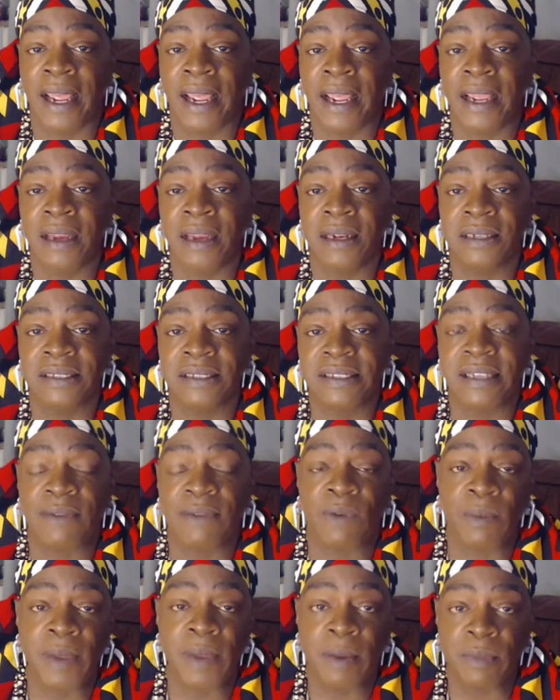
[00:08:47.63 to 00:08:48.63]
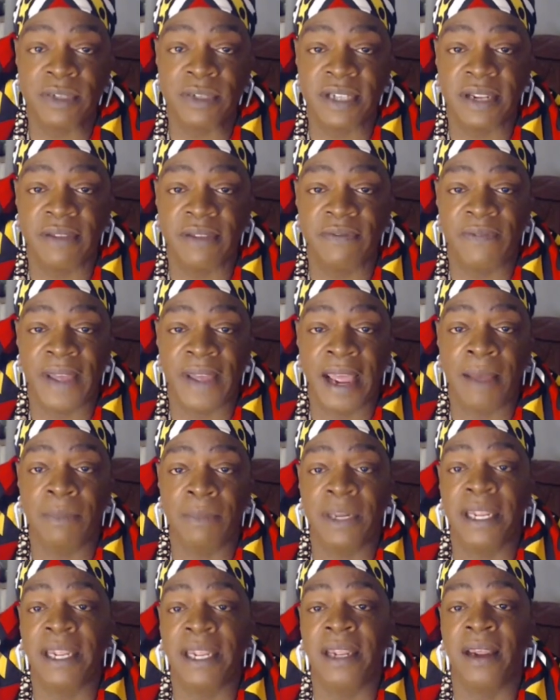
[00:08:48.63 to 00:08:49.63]
and several members of the
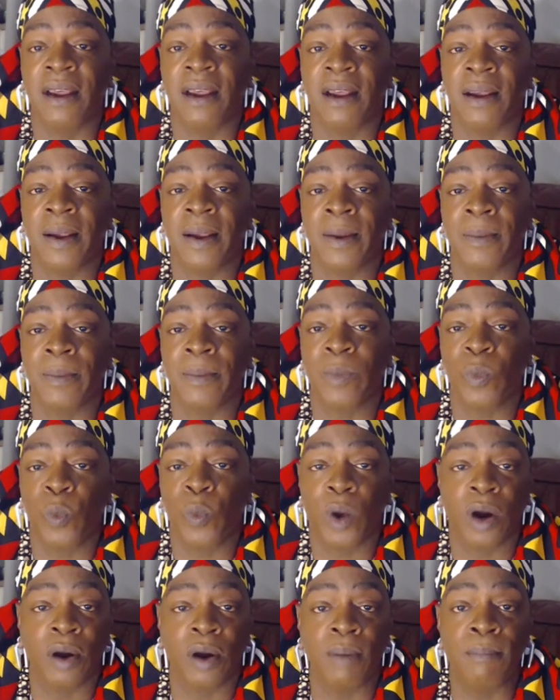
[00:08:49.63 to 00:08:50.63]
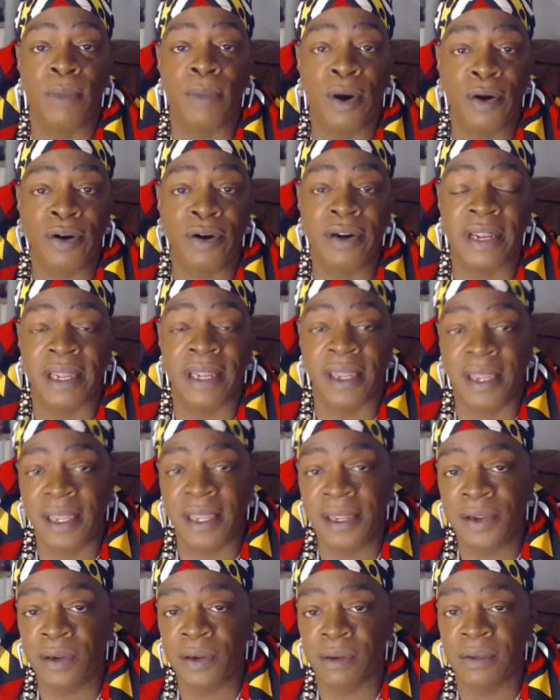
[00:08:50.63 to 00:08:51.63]
family were murdered and
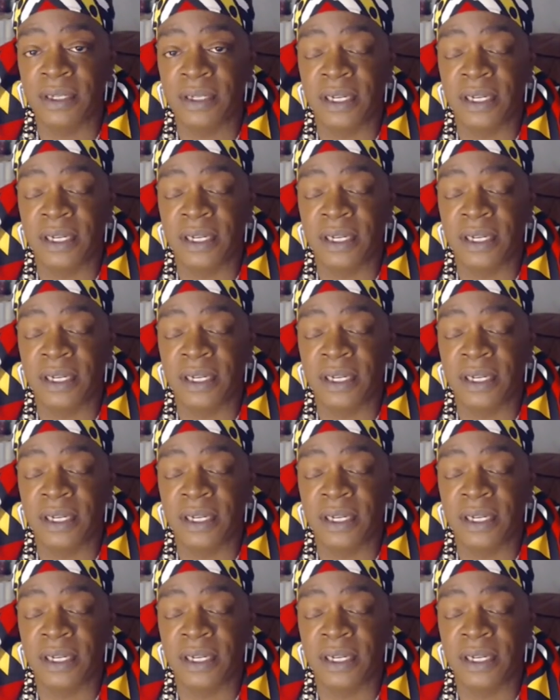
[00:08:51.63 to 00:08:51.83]
killed,